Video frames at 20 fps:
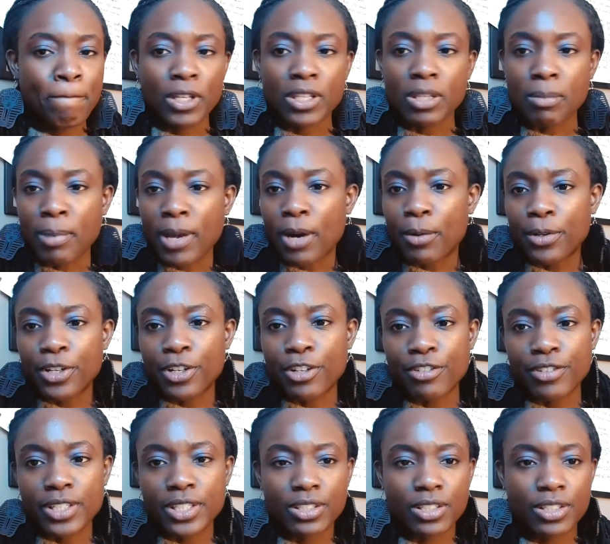the Power Your
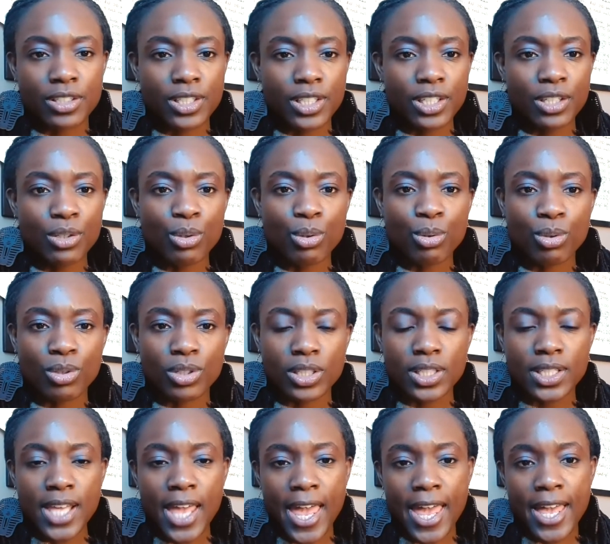Research
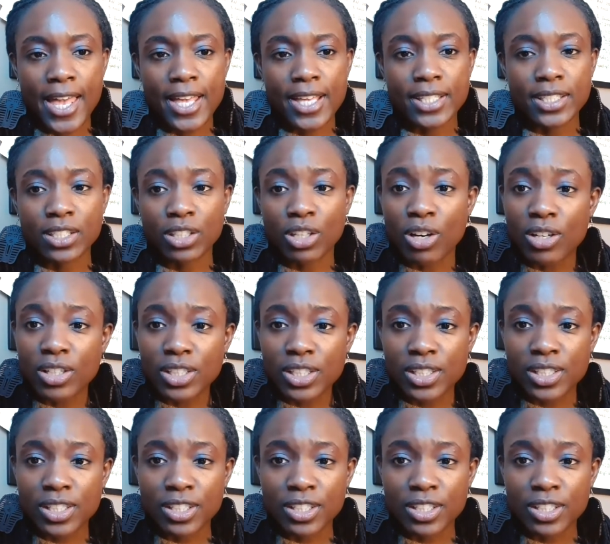e-course has launched.